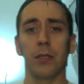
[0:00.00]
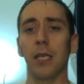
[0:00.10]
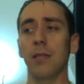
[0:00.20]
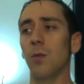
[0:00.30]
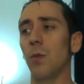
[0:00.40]

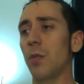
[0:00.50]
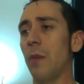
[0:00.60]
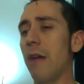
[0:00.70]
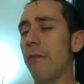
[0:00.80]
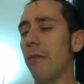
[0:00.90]
not so much
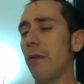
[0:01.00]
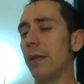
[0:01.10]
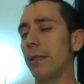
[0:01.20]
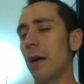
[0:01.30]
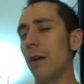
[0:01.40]
pay for it
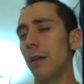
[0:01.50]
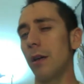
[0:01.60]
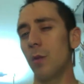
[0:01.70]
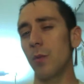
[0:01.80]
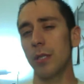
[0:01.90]
entirely
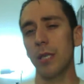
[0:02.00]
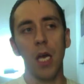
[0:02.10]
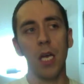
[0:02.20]
100%.